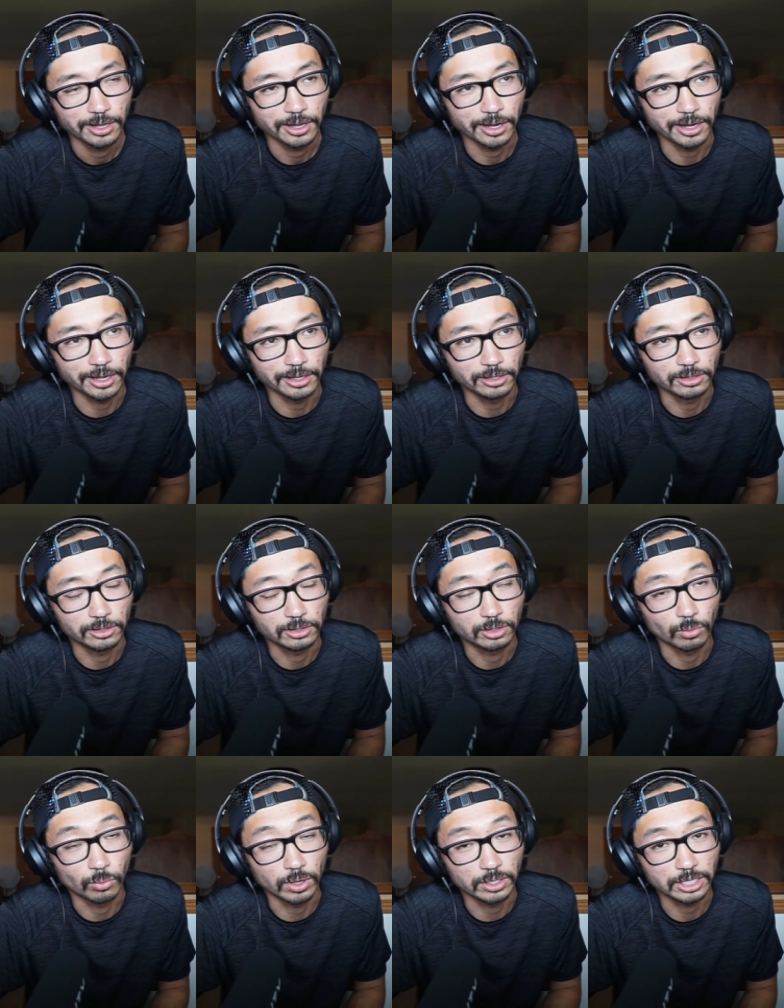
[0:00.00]
And the
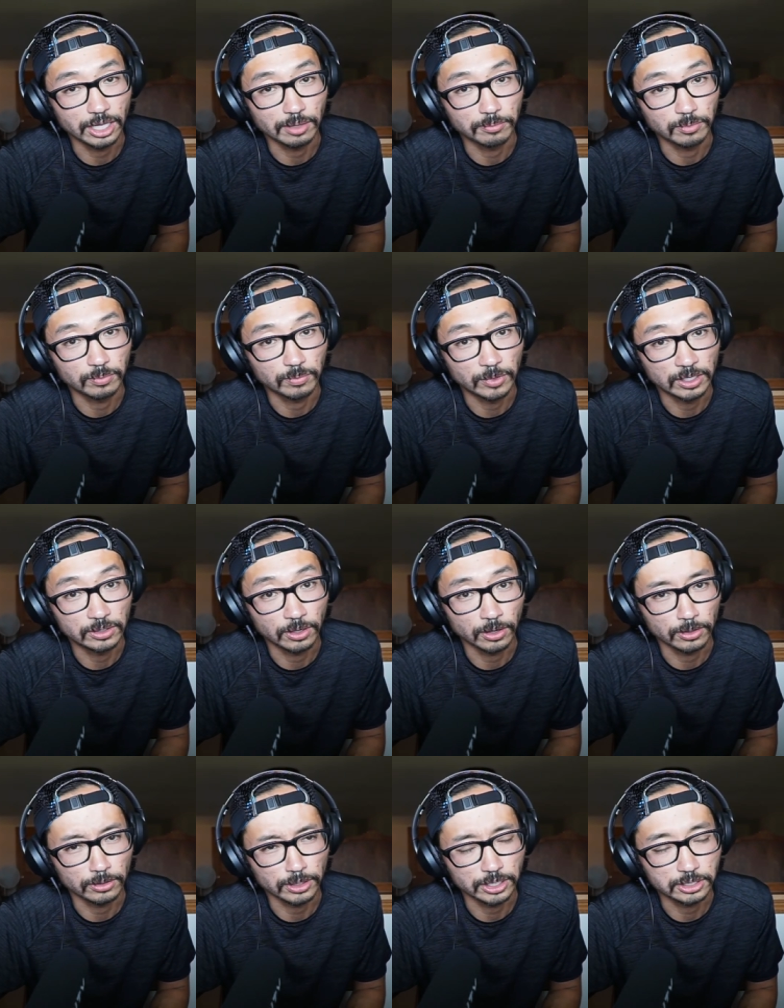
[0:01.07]
one that my
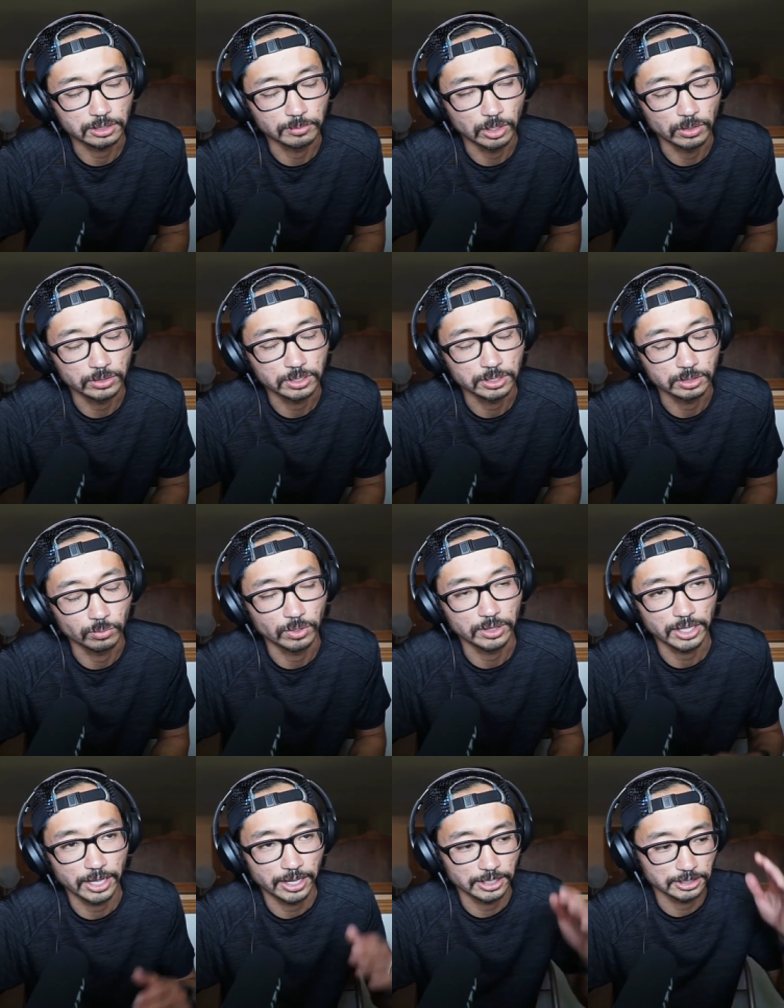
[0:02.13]
daughter likes the most is the one
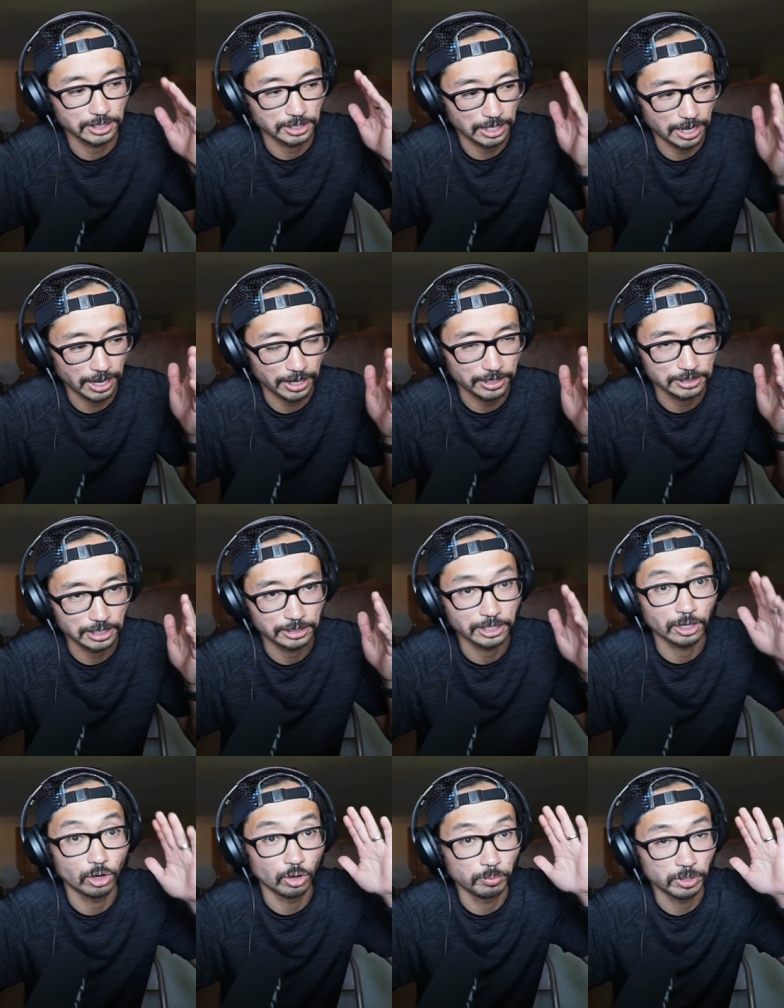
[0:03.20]
that has like the eyes that they
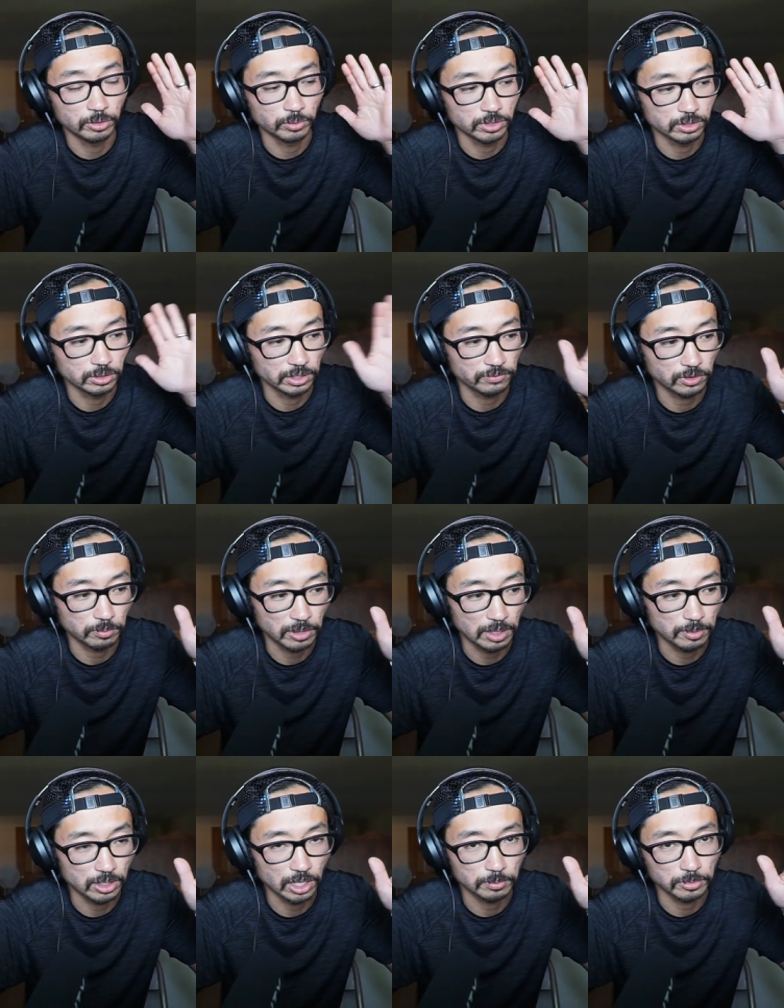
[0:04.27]
open when you lift the
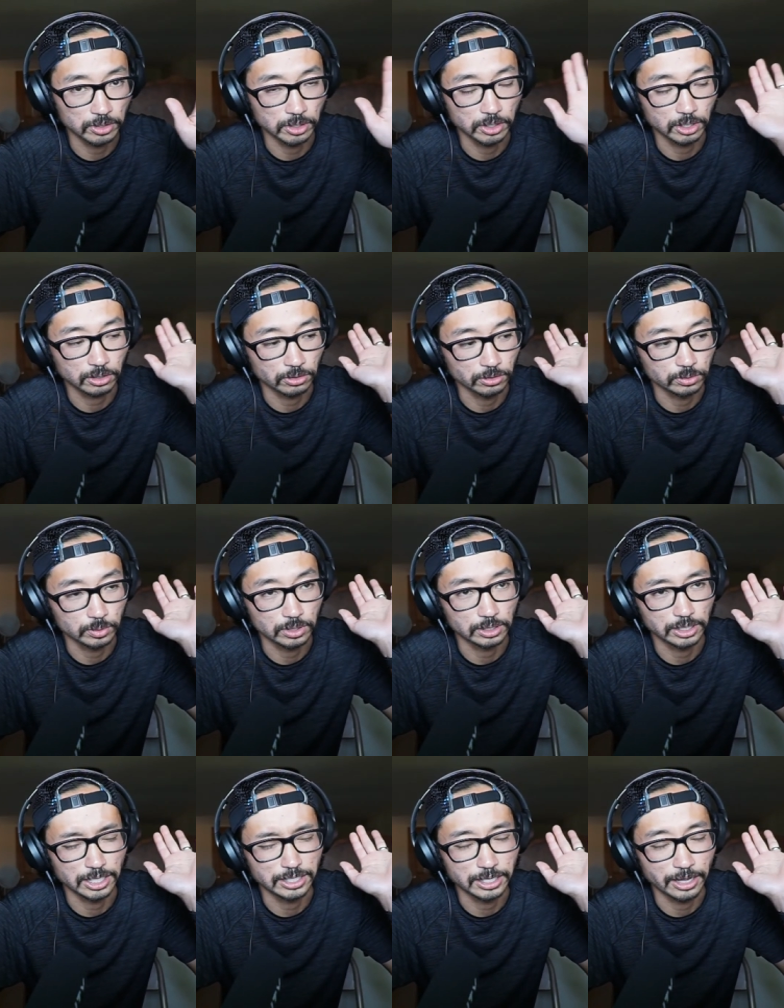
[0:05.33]
baby up and then they close when you
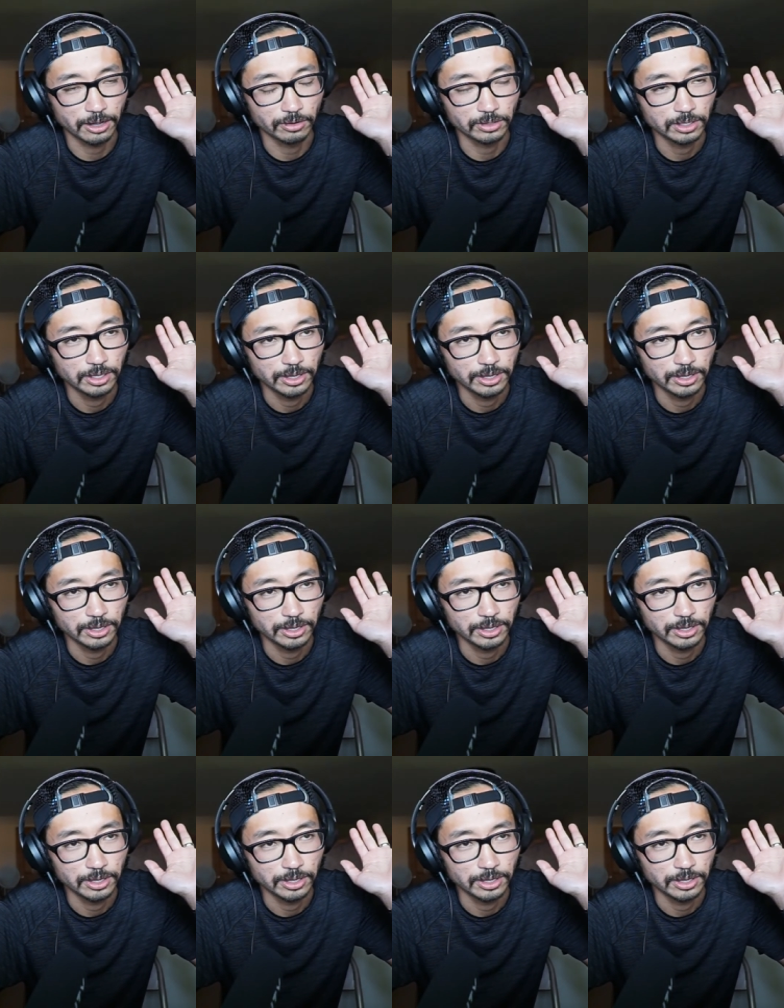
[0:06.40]
lay it down,